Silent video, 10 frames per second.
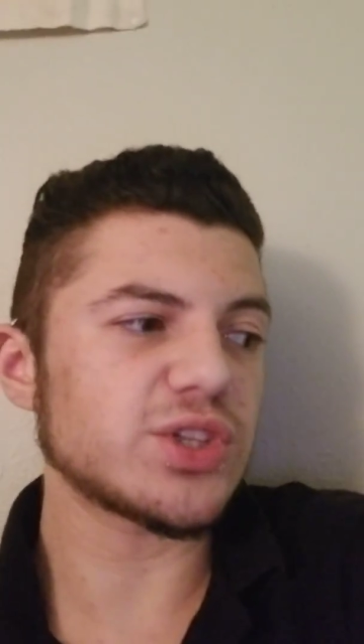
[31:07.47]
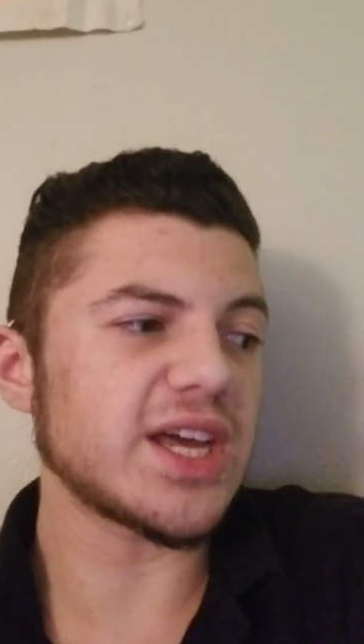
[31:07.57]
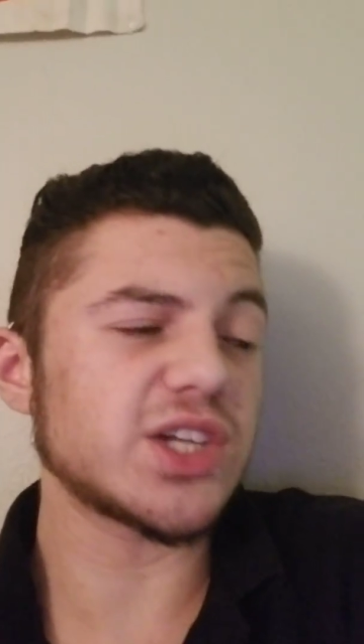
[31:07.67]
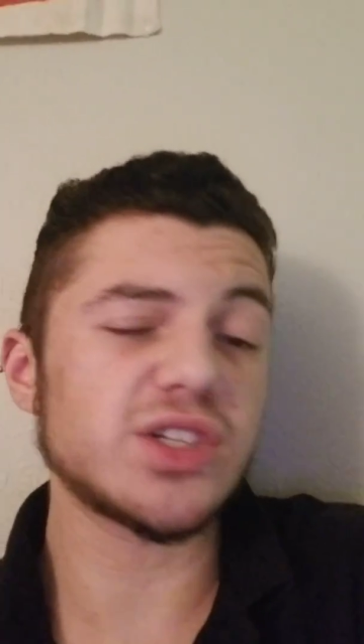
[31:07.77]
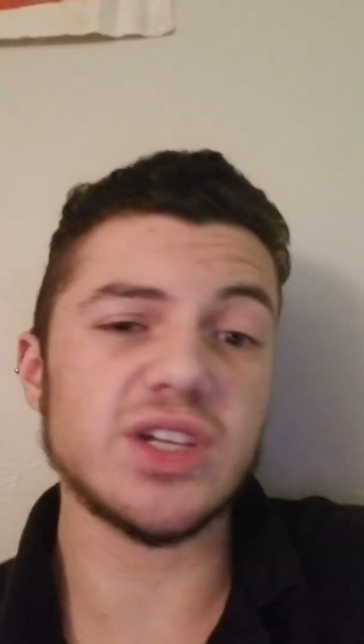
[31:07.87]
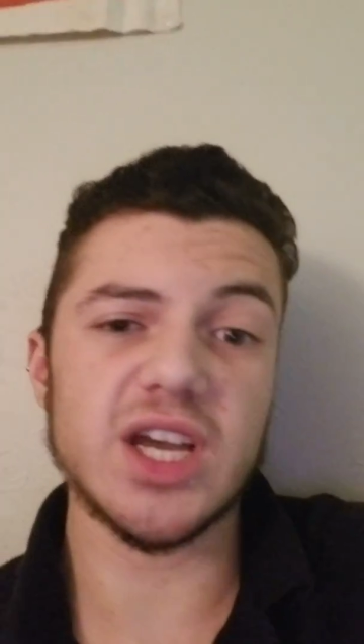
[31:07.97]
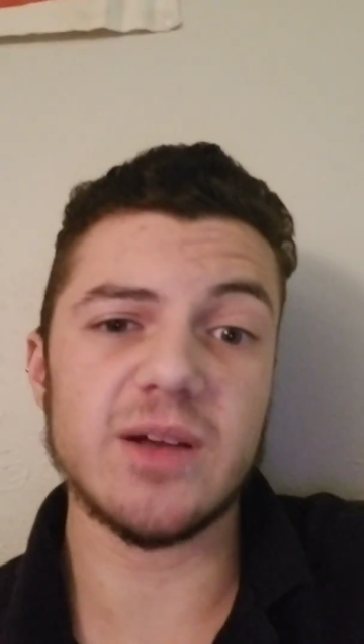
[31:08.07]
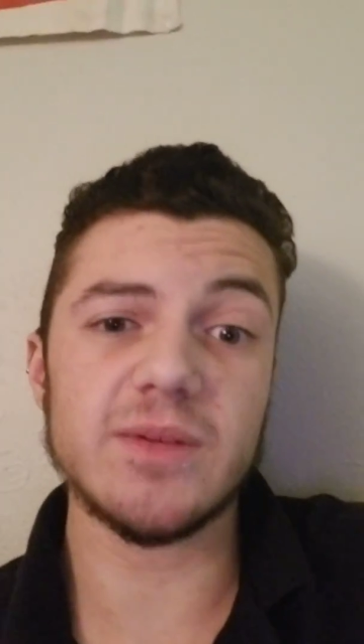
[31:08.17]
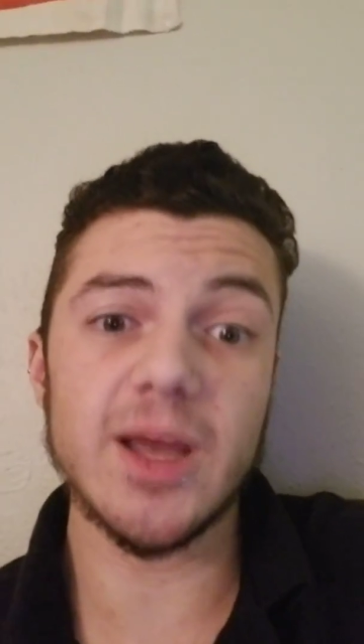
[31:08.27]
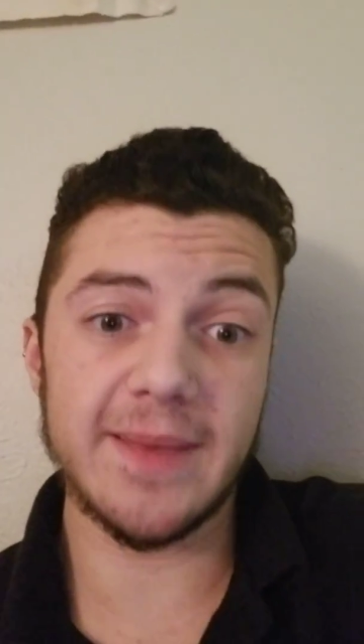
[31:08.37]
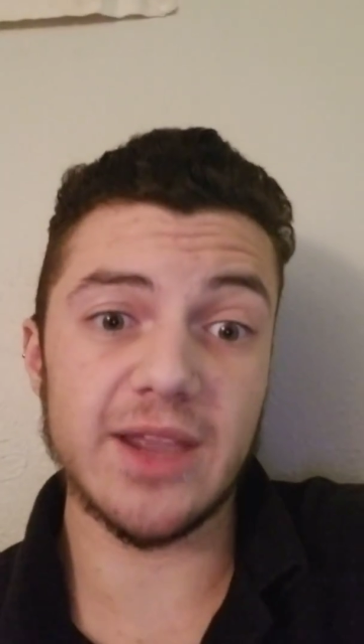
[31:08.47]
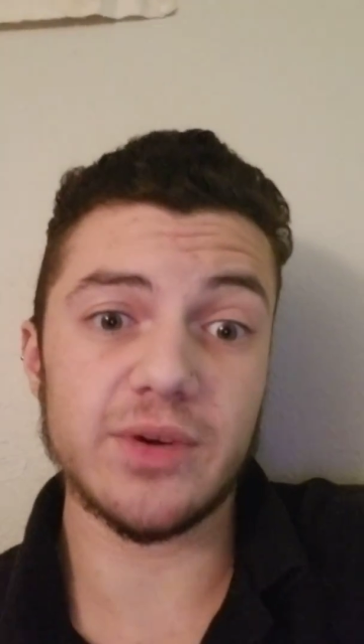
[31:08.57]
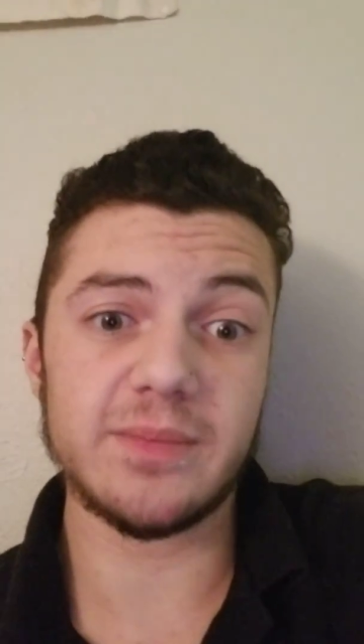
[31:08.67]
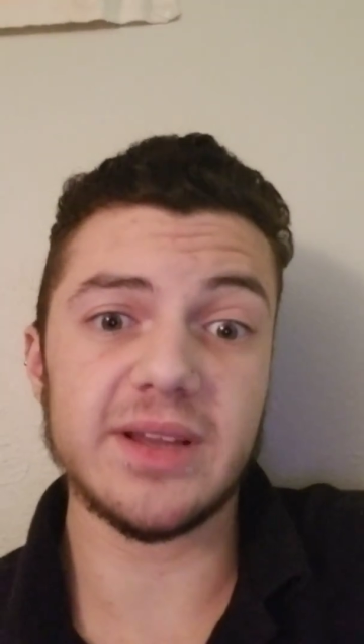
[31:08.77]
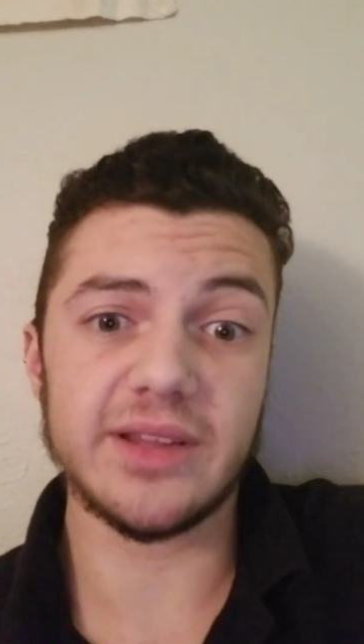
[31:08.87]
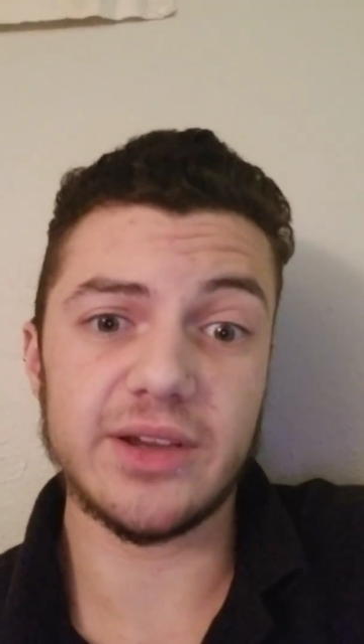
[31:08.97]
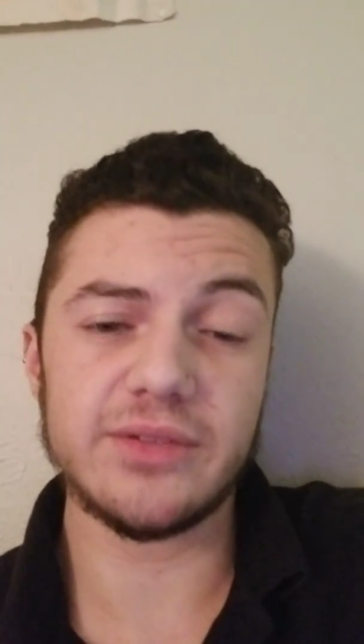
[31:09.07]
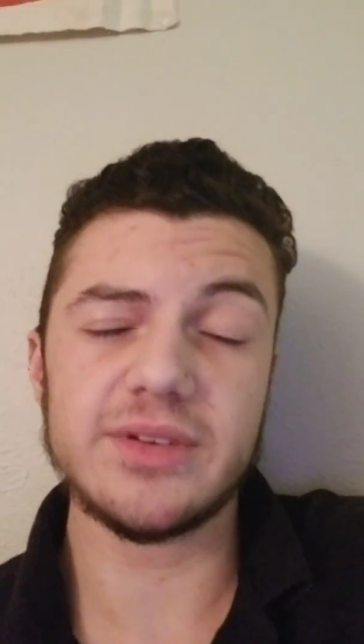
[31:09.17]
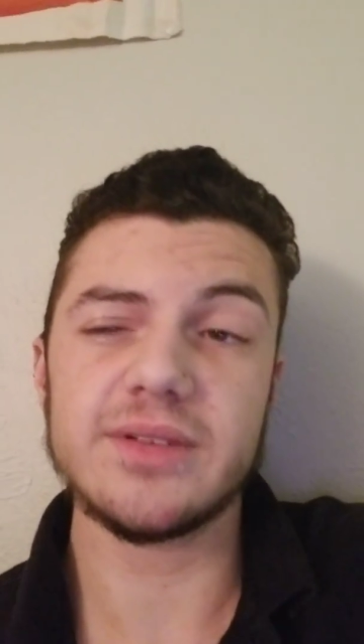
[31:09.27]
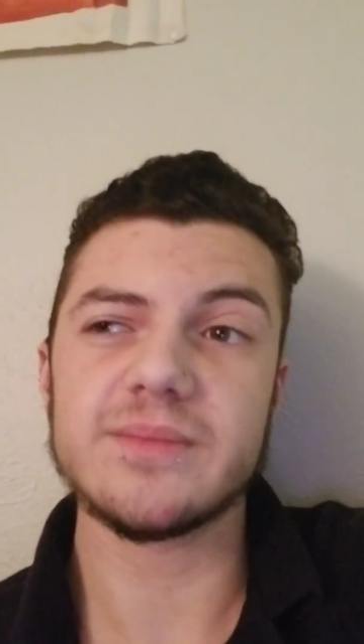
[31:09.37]
that Cupcake wouldn't be
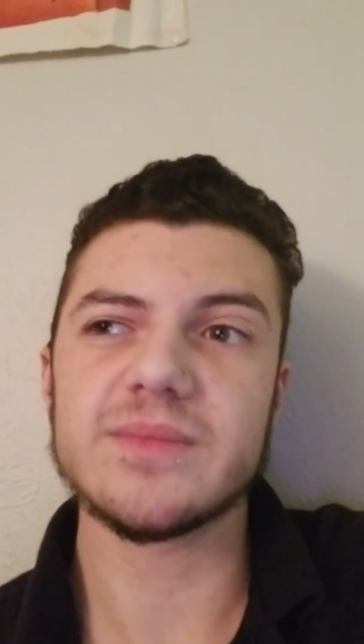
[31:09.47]
alone.